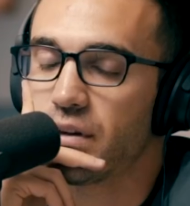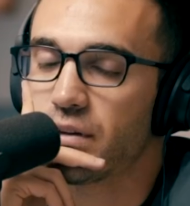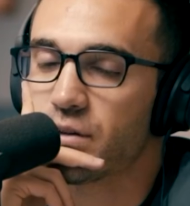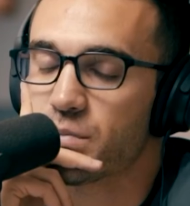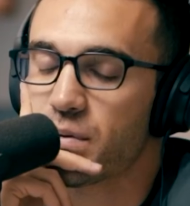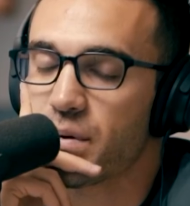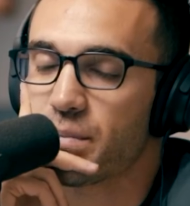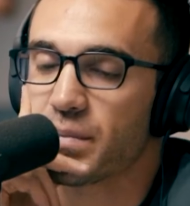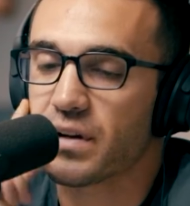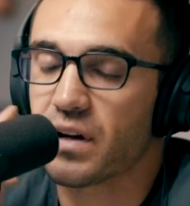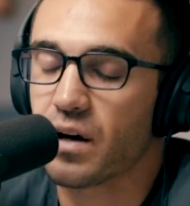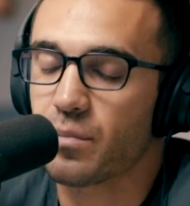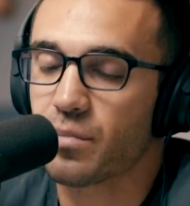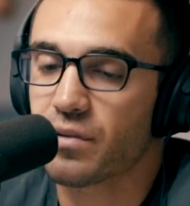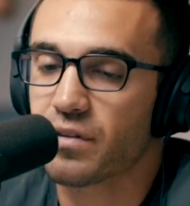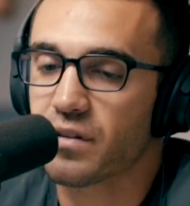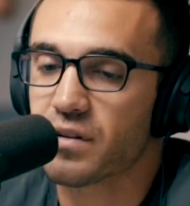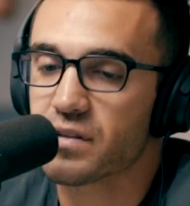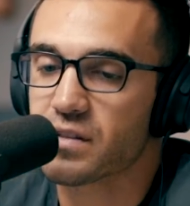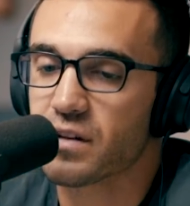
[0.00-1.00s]
Yeah, there's probably a
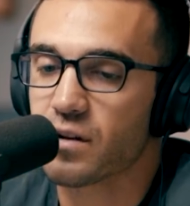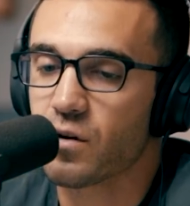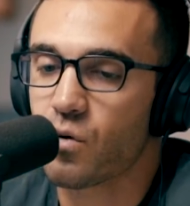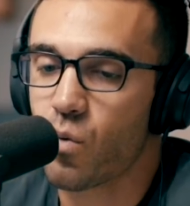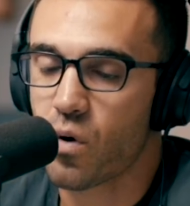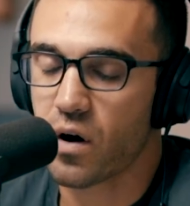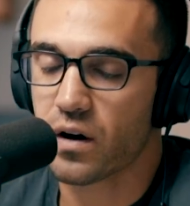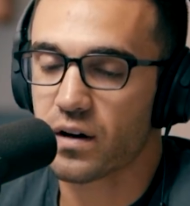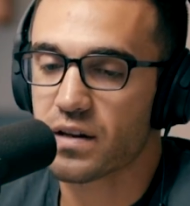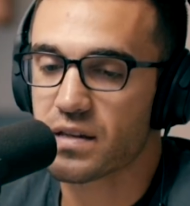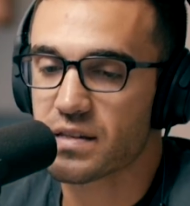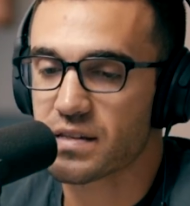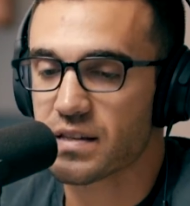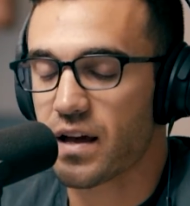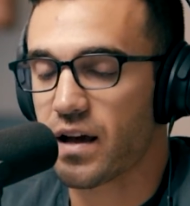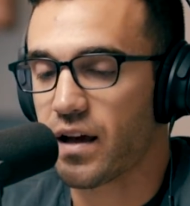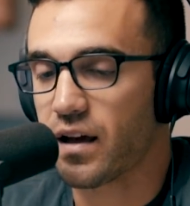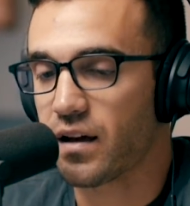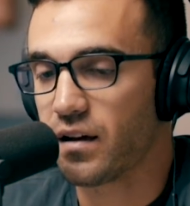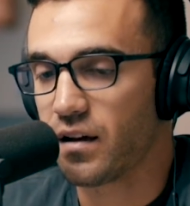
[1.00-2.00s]
couple things there. One is
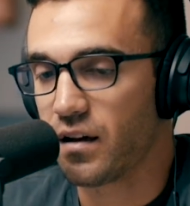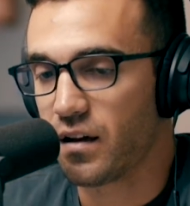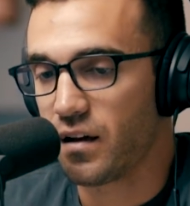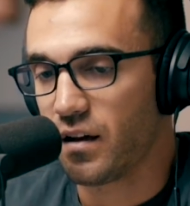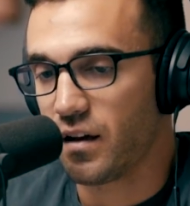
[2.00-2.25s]
that